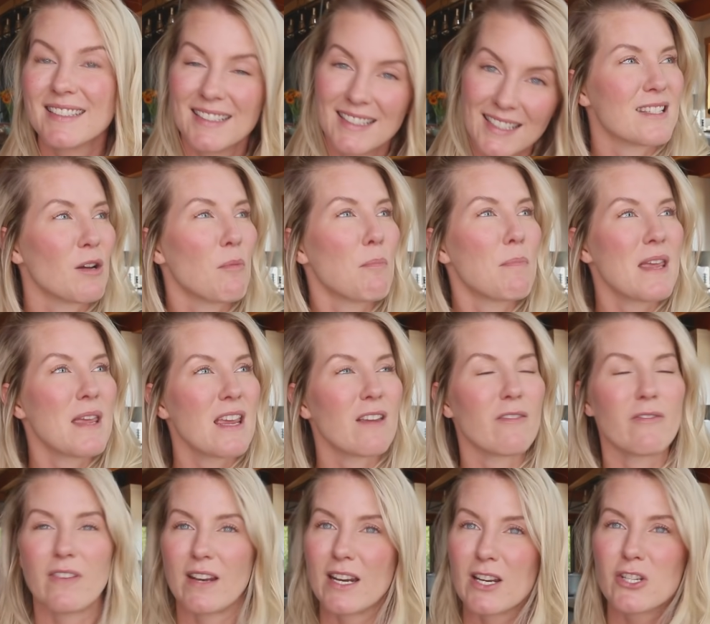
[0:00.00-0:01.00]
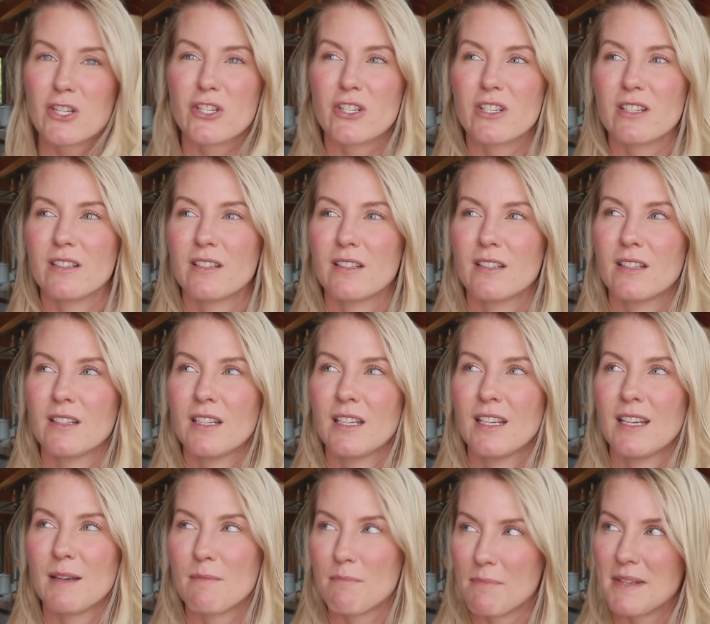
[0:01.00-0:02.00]
Still being finished,
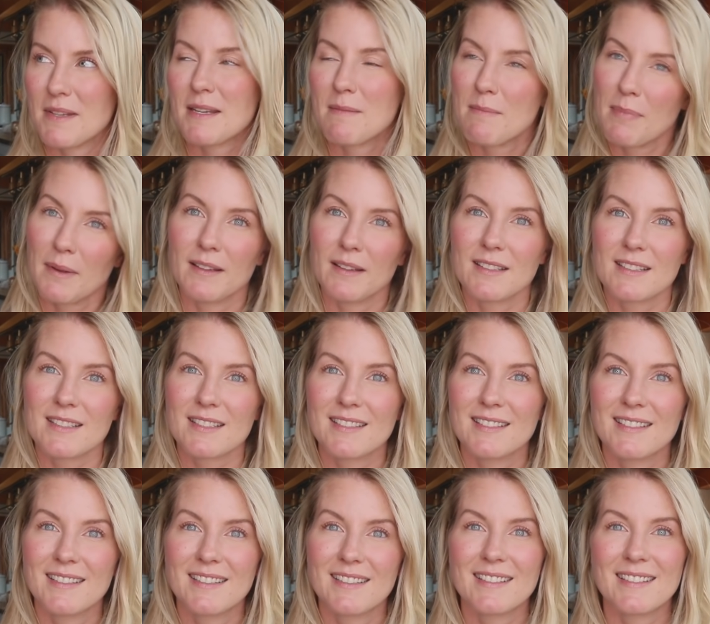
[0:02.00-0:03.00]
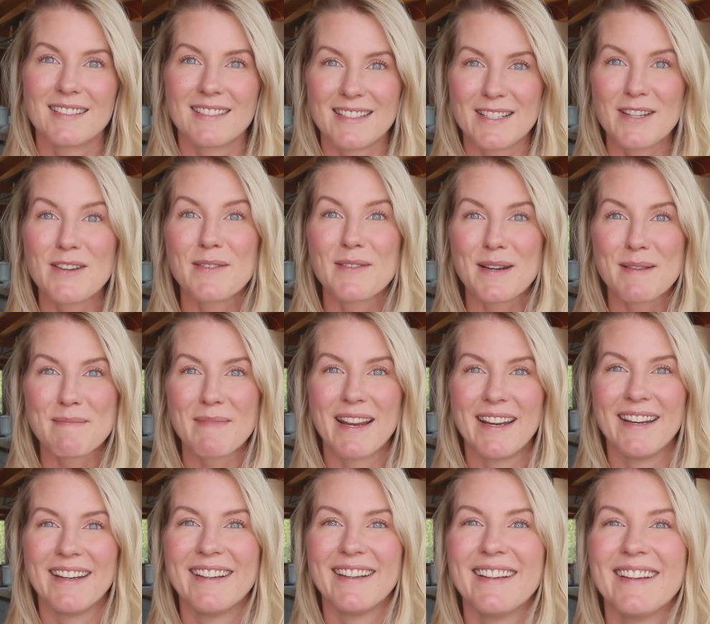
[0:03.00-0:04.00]
being built. Do you know what I
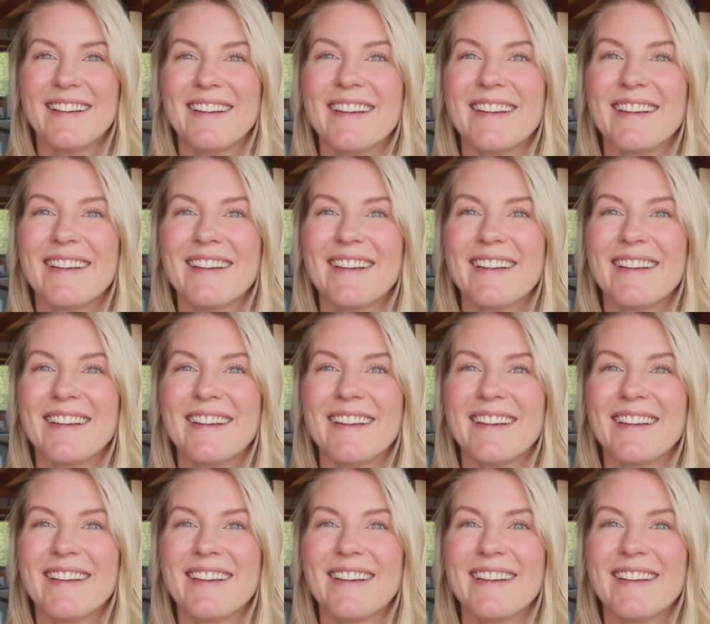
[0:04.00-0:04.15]
mean?